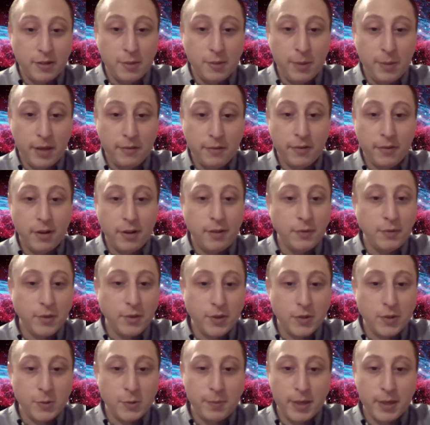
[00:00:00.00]
to be involved with
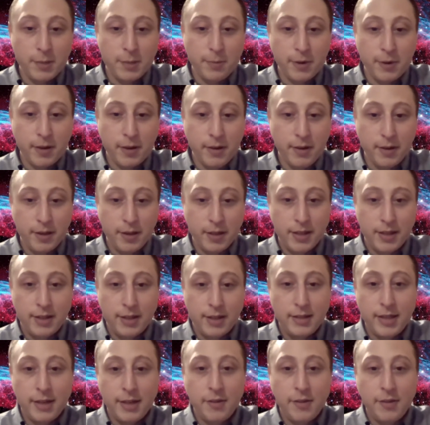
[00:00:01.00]
the spaceport
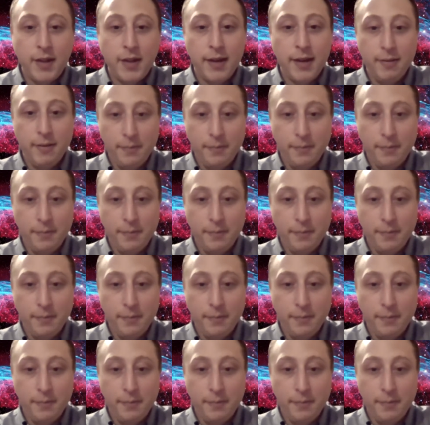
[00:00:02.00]
down the line.